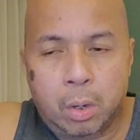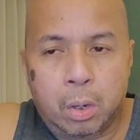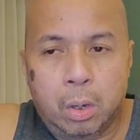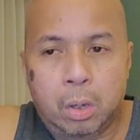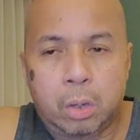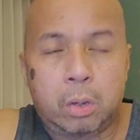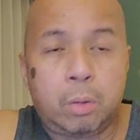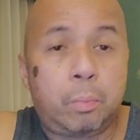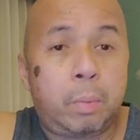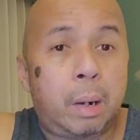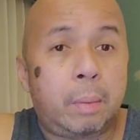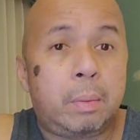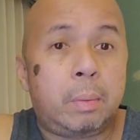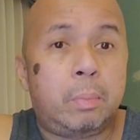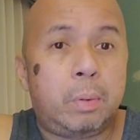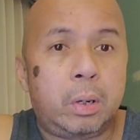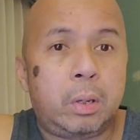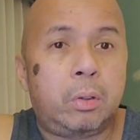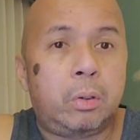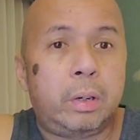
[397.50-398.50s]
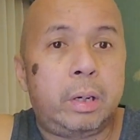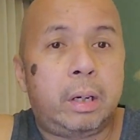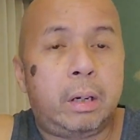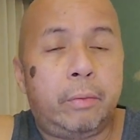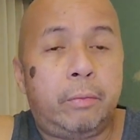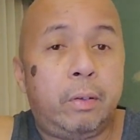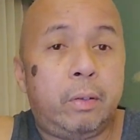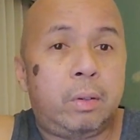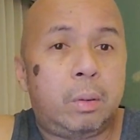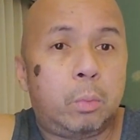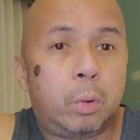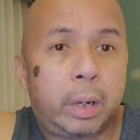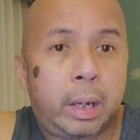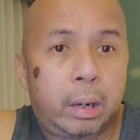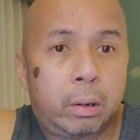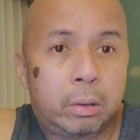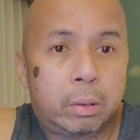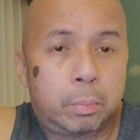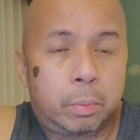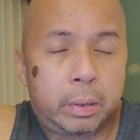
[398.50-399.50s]
you'd probably burn 30 to 50 more
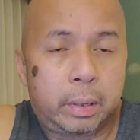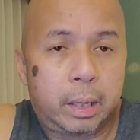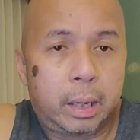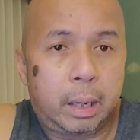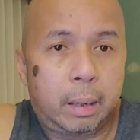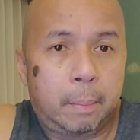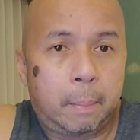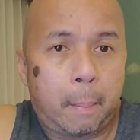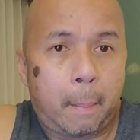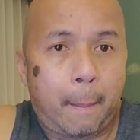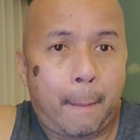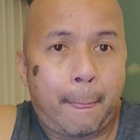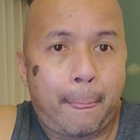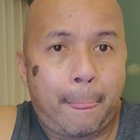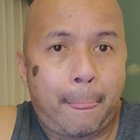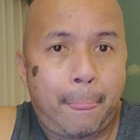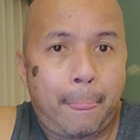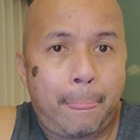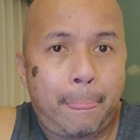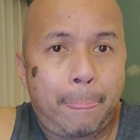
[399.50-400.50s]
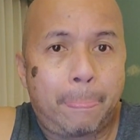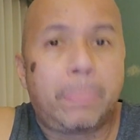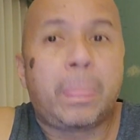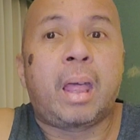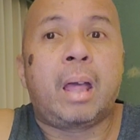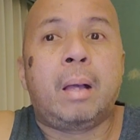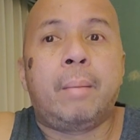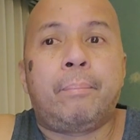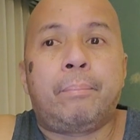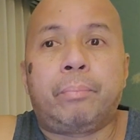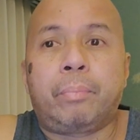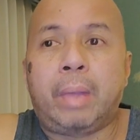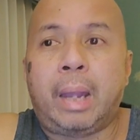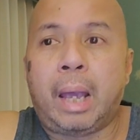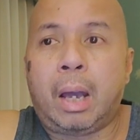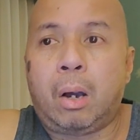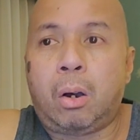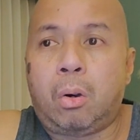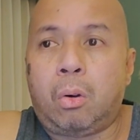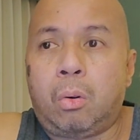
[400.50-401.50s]
calories per day.
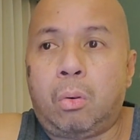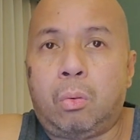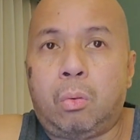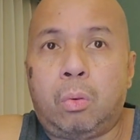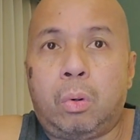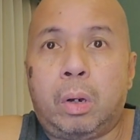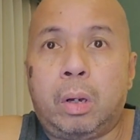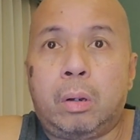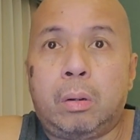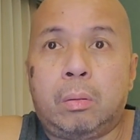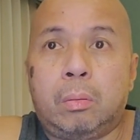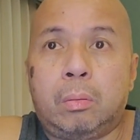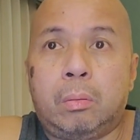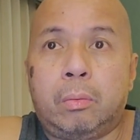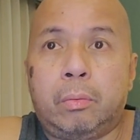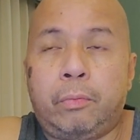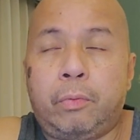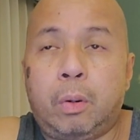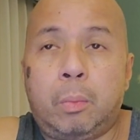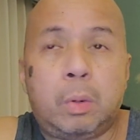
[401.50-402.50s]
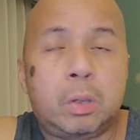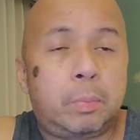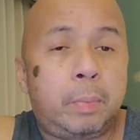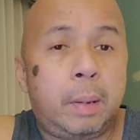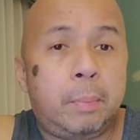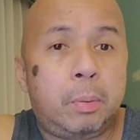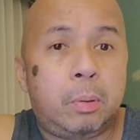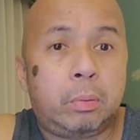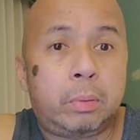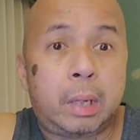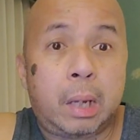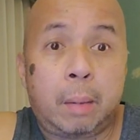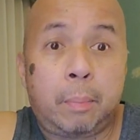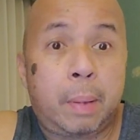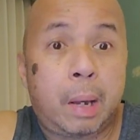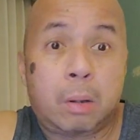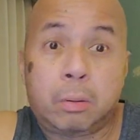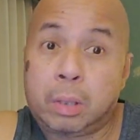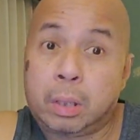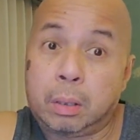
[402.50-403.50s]
Now, for most people, 10
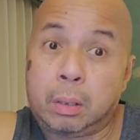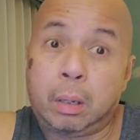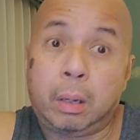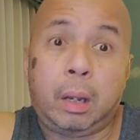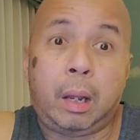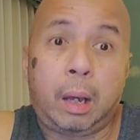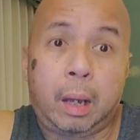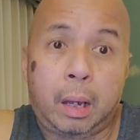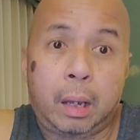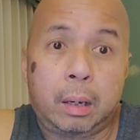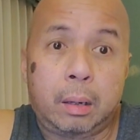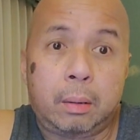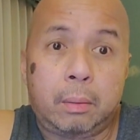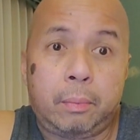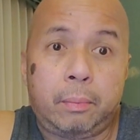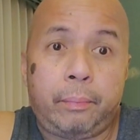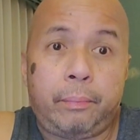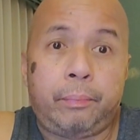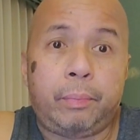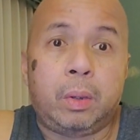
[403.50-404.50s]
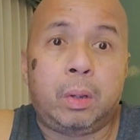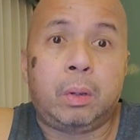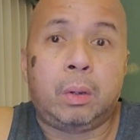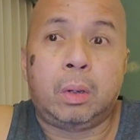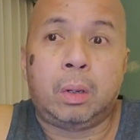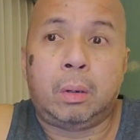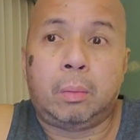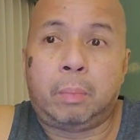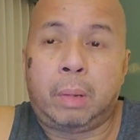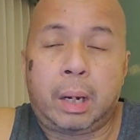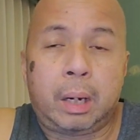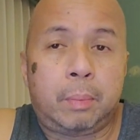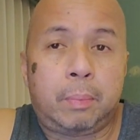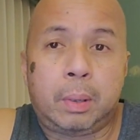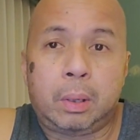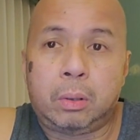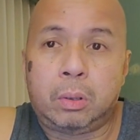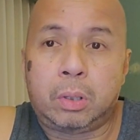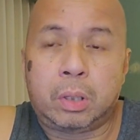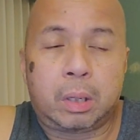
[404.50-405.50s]
pounds is a lot.
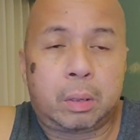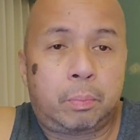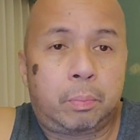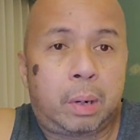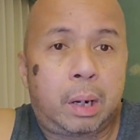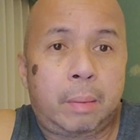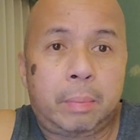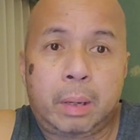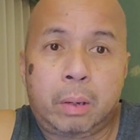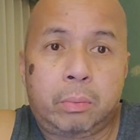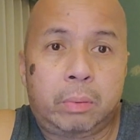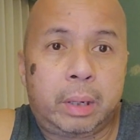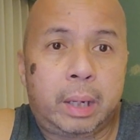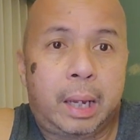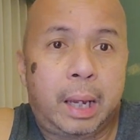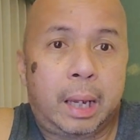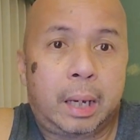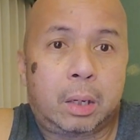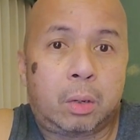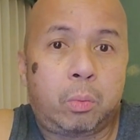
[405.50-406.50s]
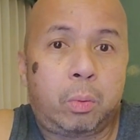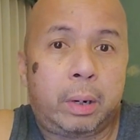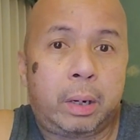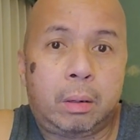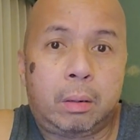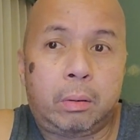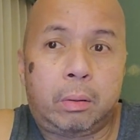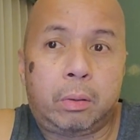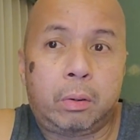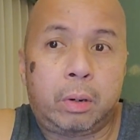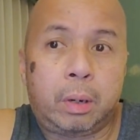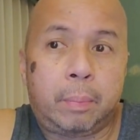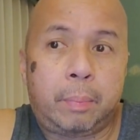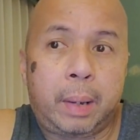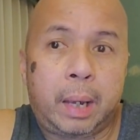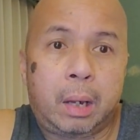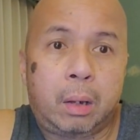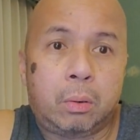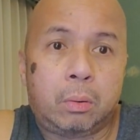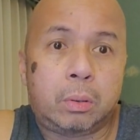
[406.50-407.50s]
Bodybuilders could probably only gain 20 to 30
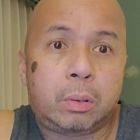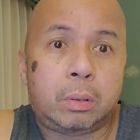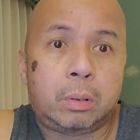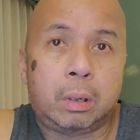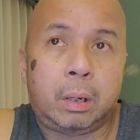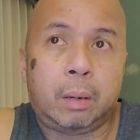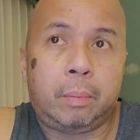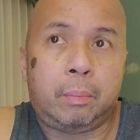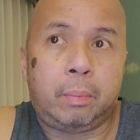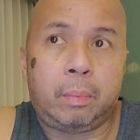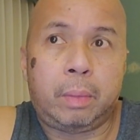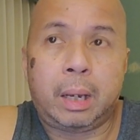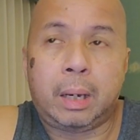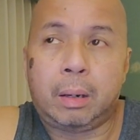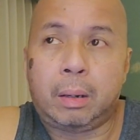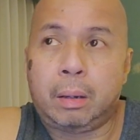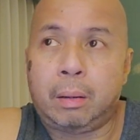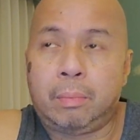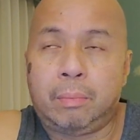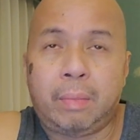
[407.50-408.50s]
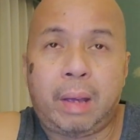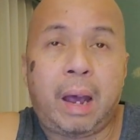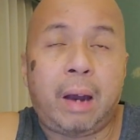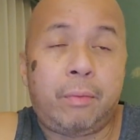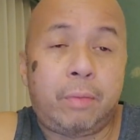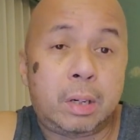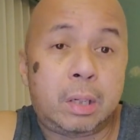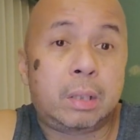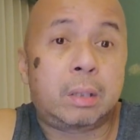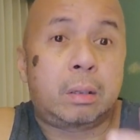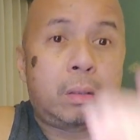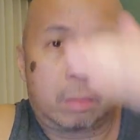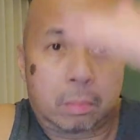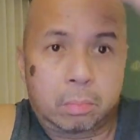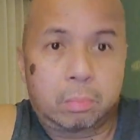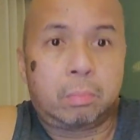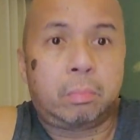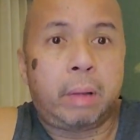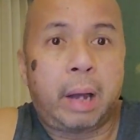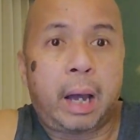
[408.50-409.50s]
pounds, any average
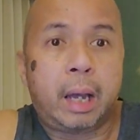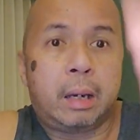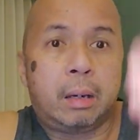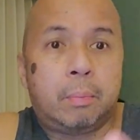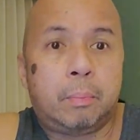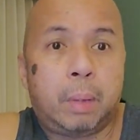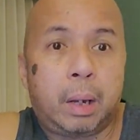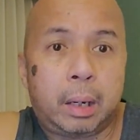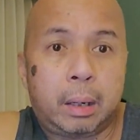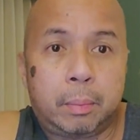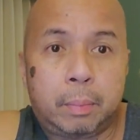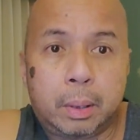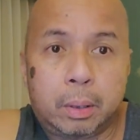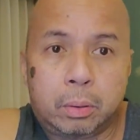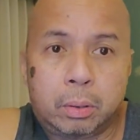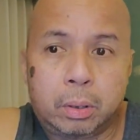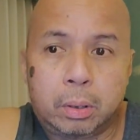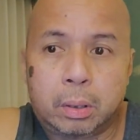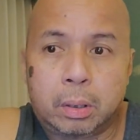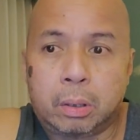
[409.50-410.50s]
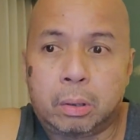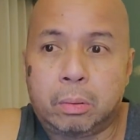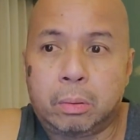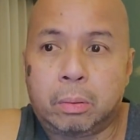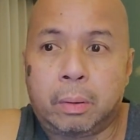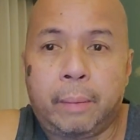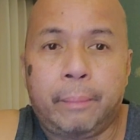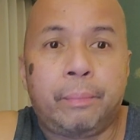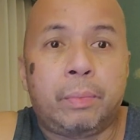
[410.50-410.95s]
height bodybuilder. So